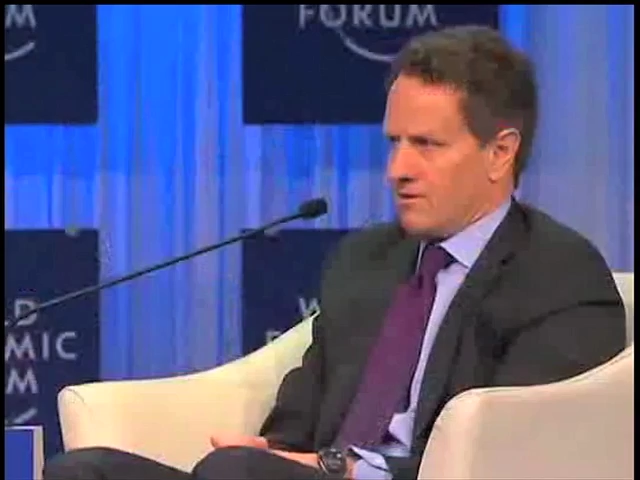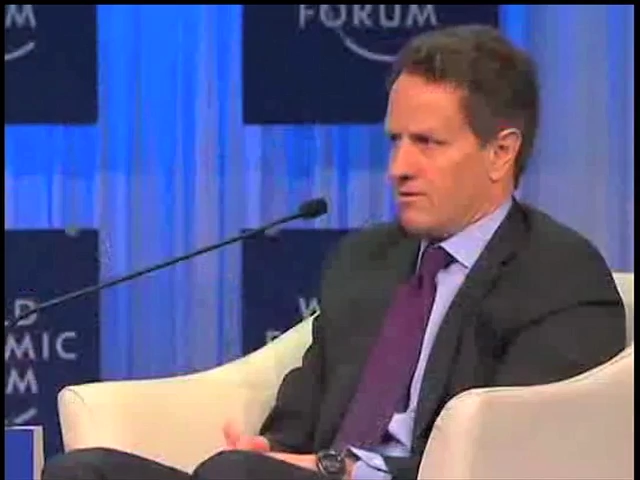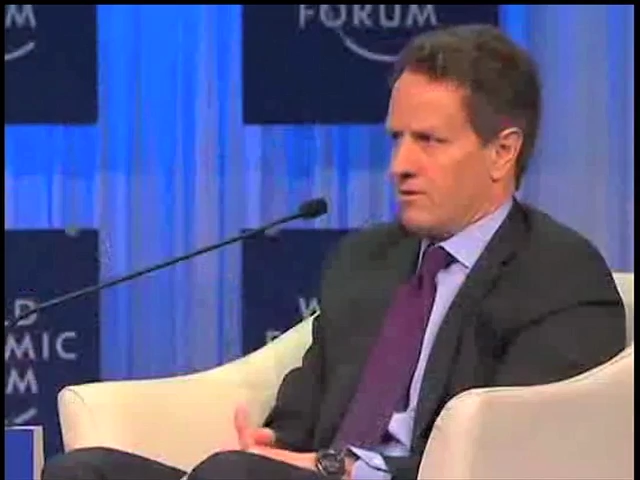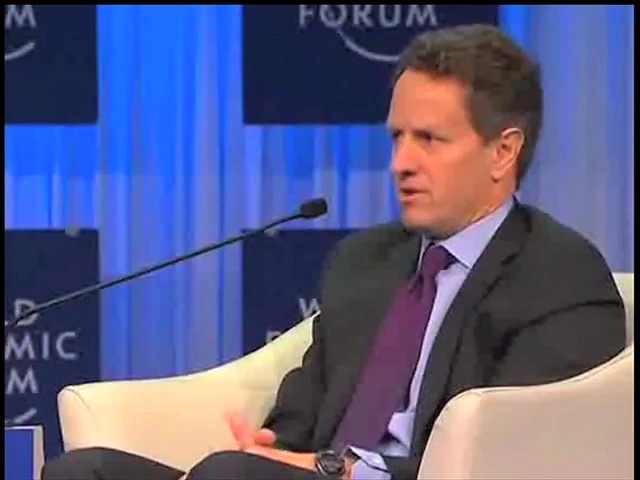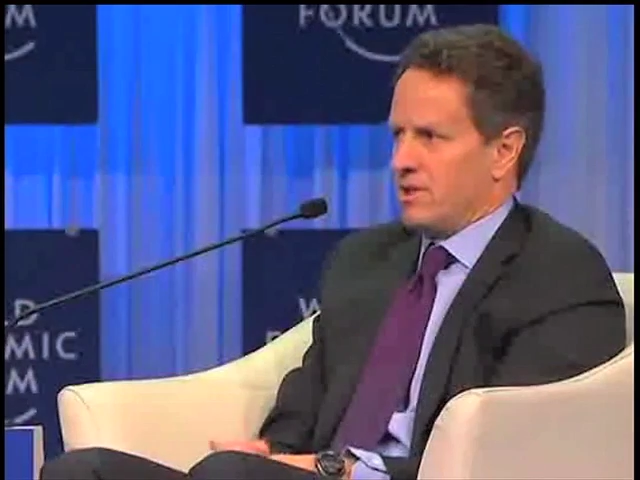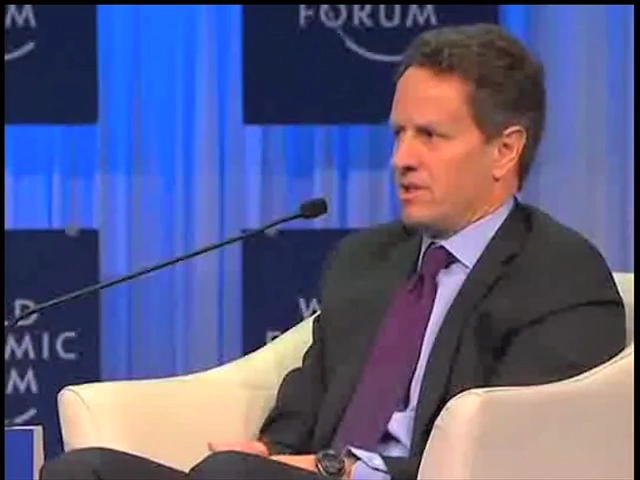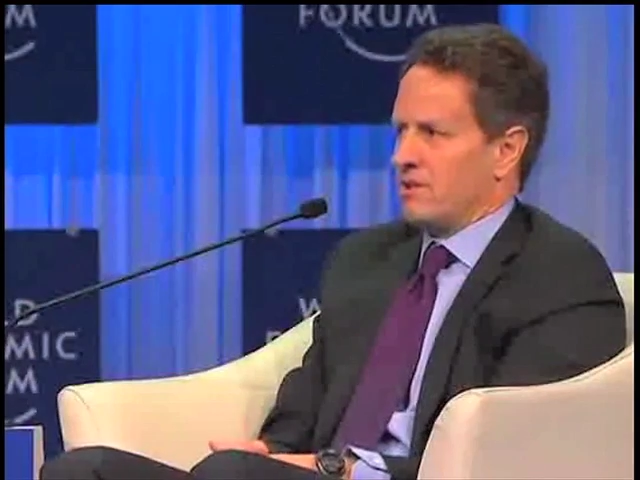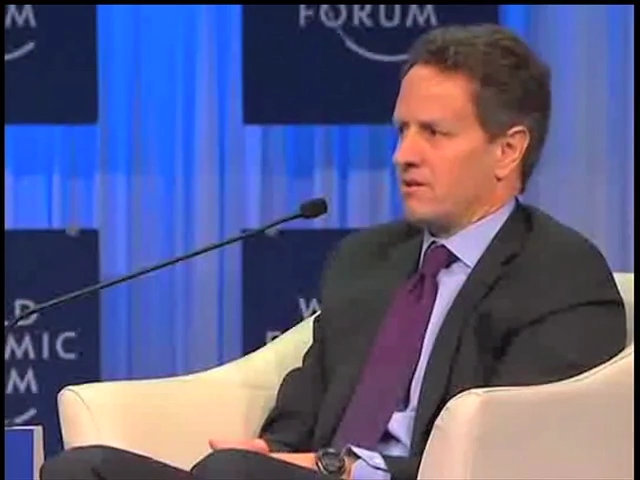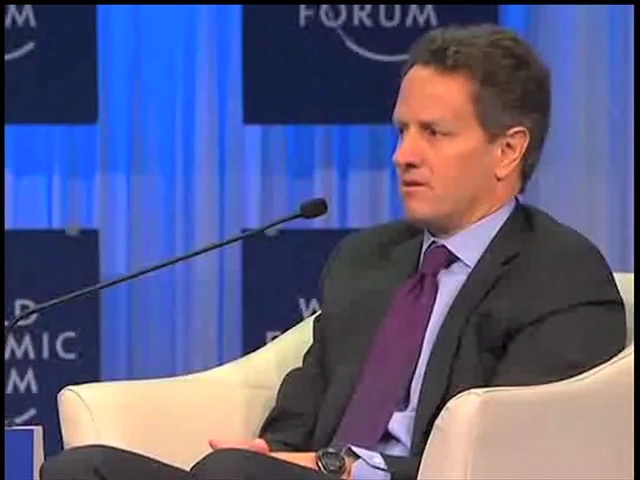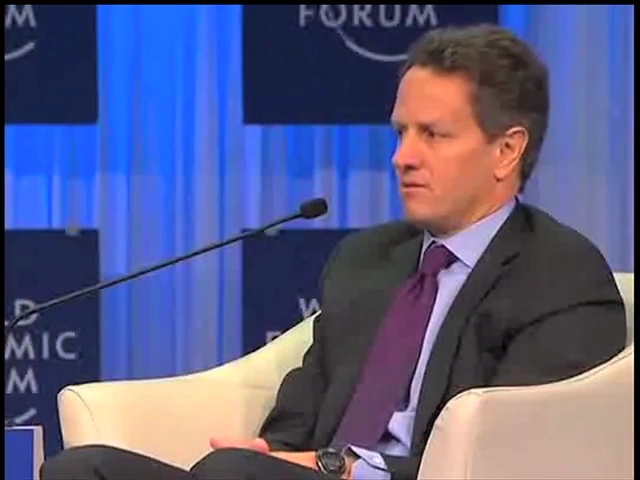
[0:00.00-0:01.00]
to
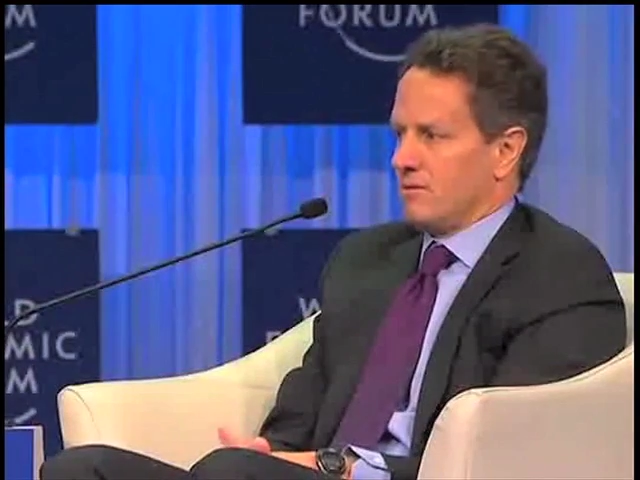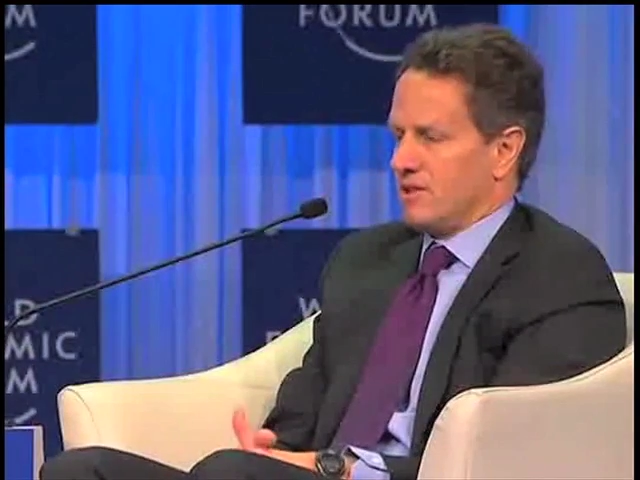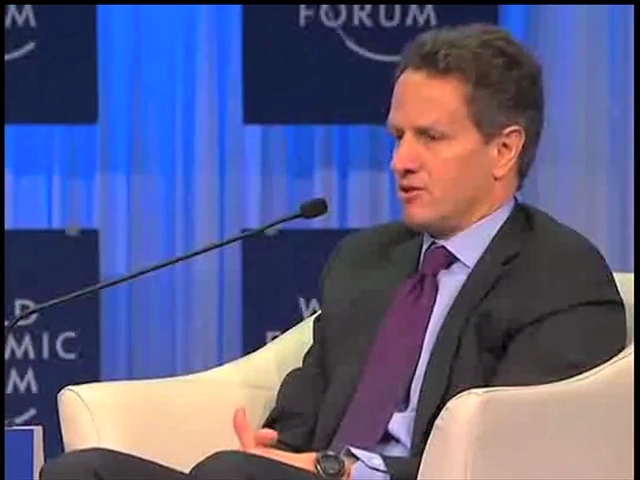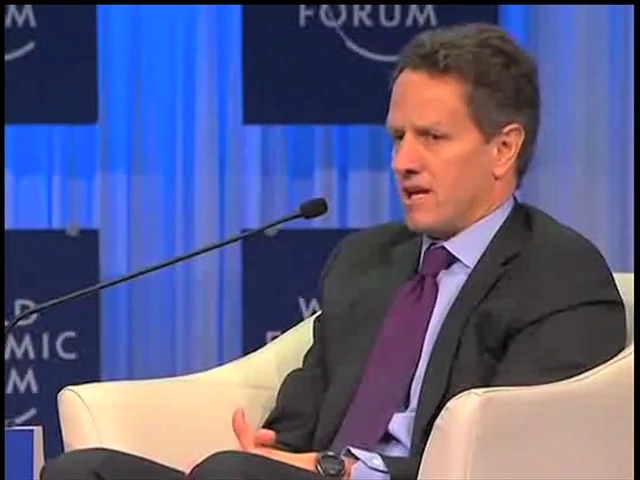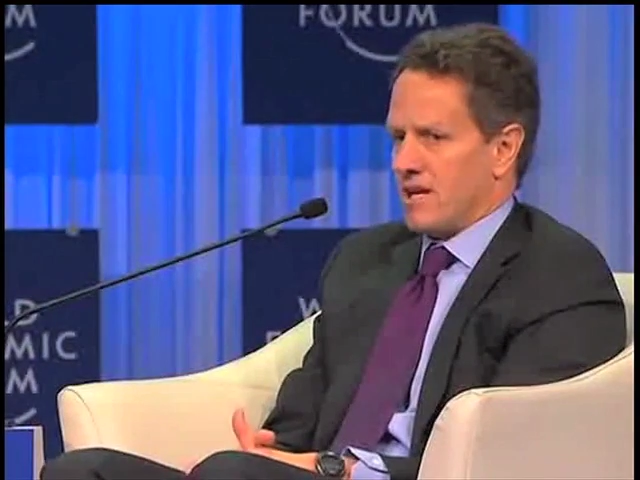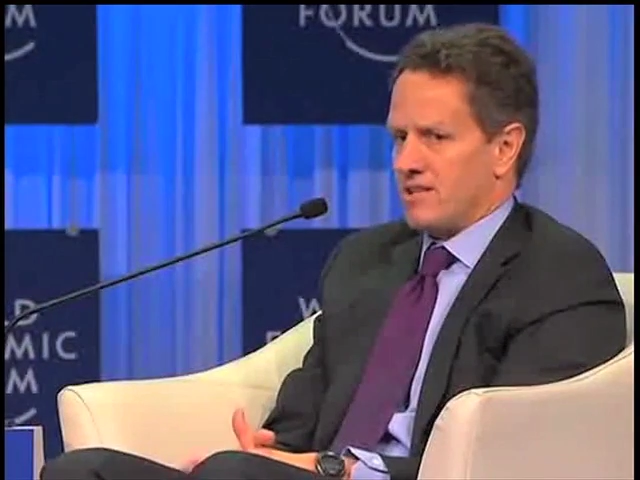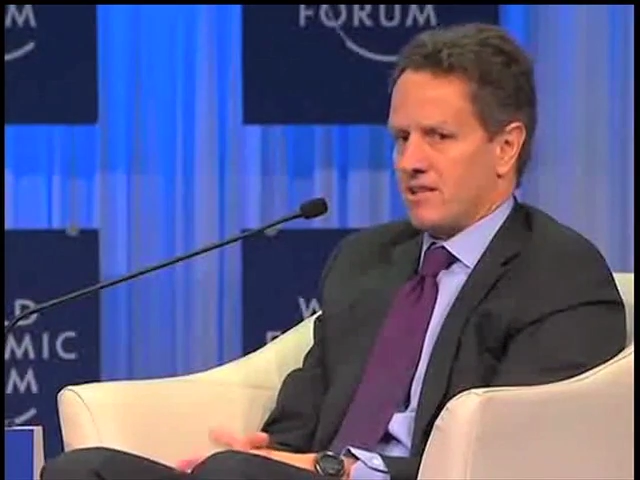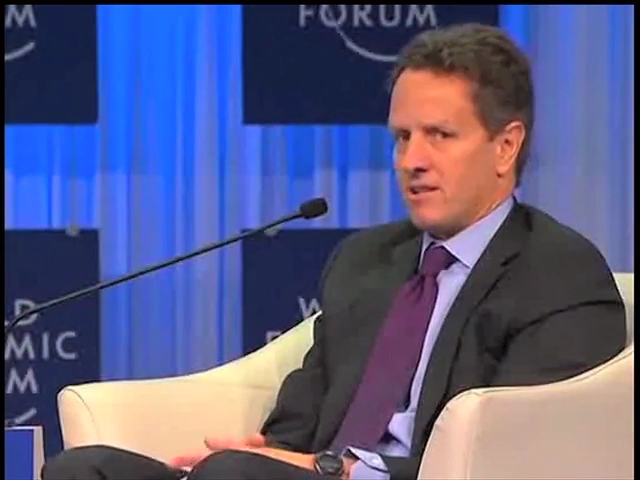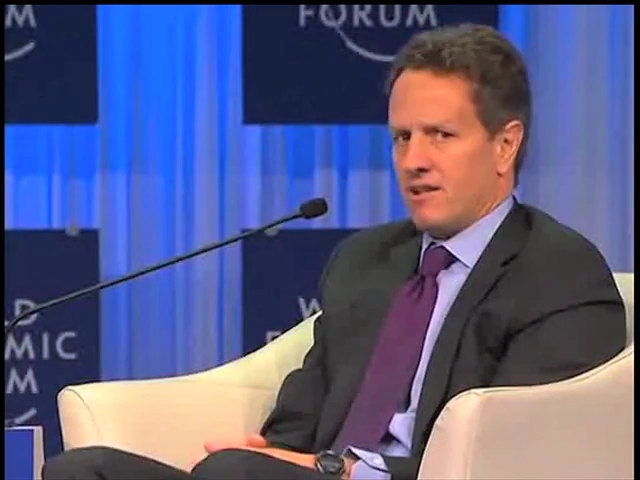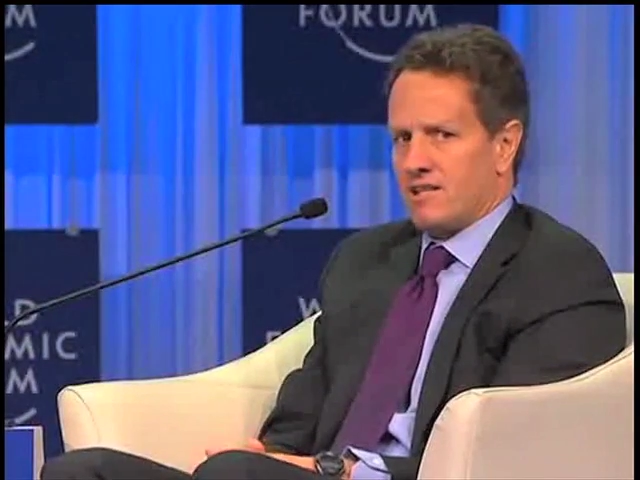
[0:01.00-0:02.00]
the really
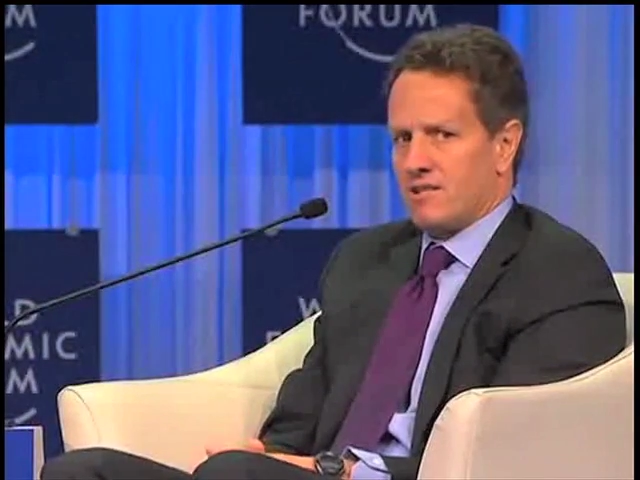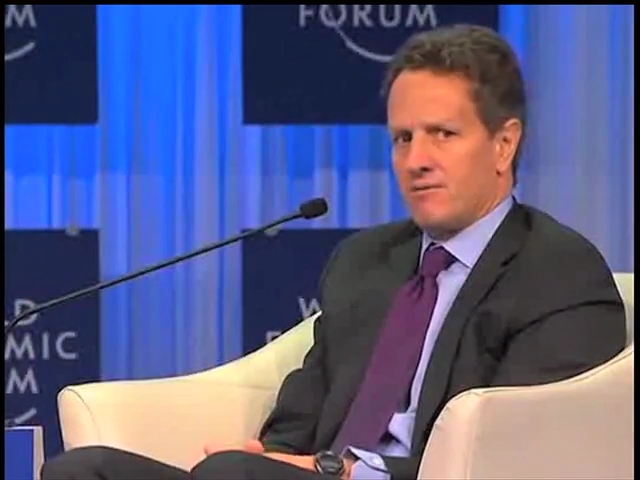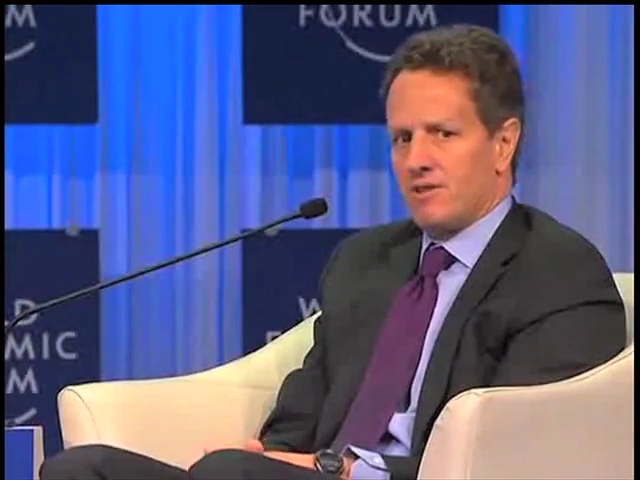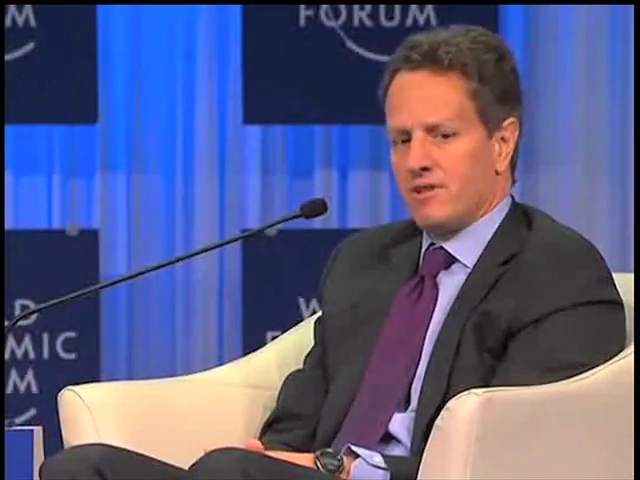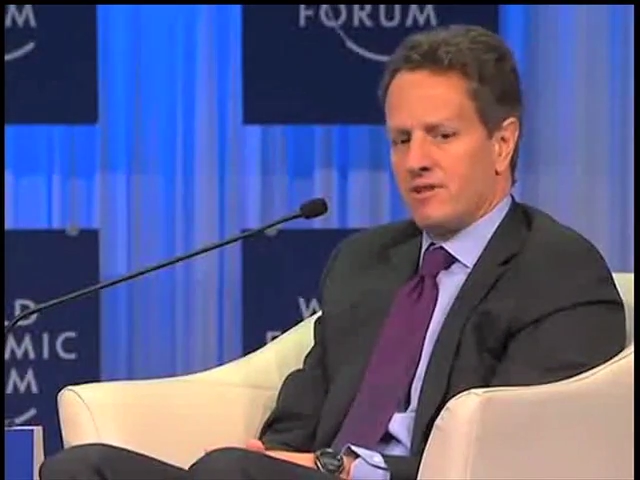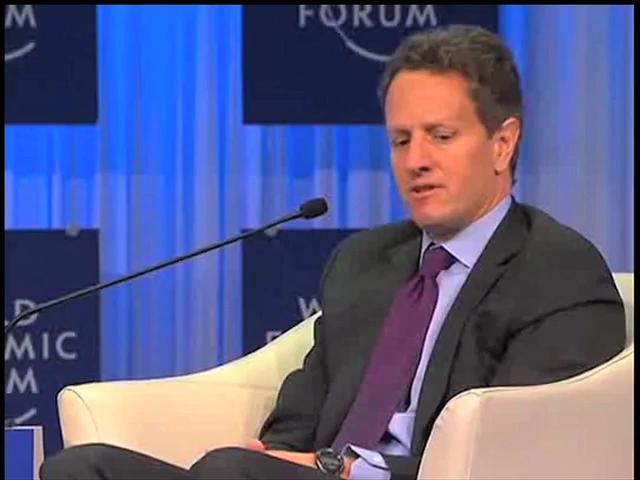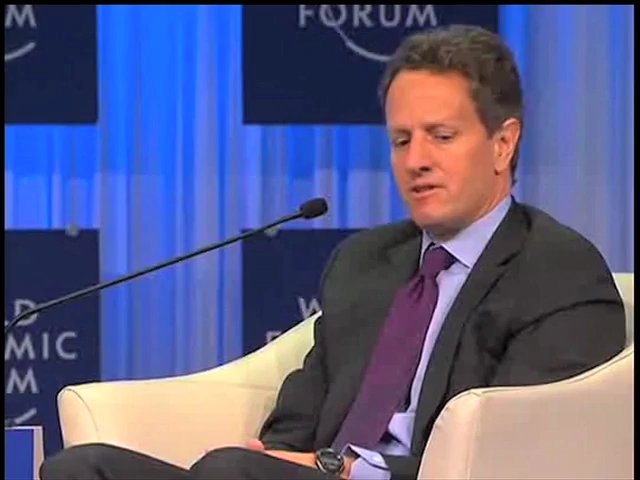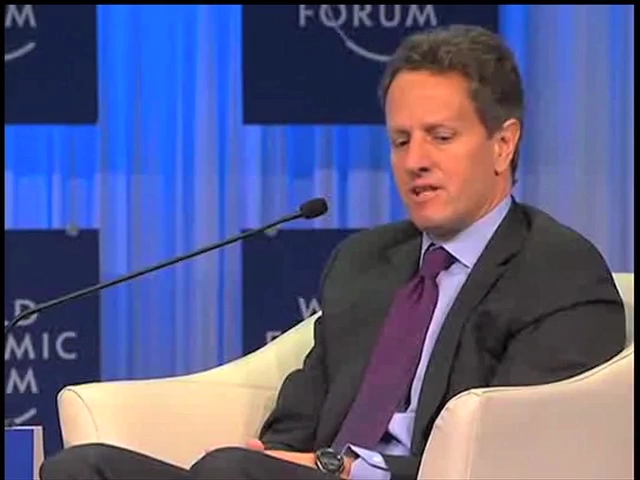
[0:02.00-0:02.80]
tragic, colossal failures,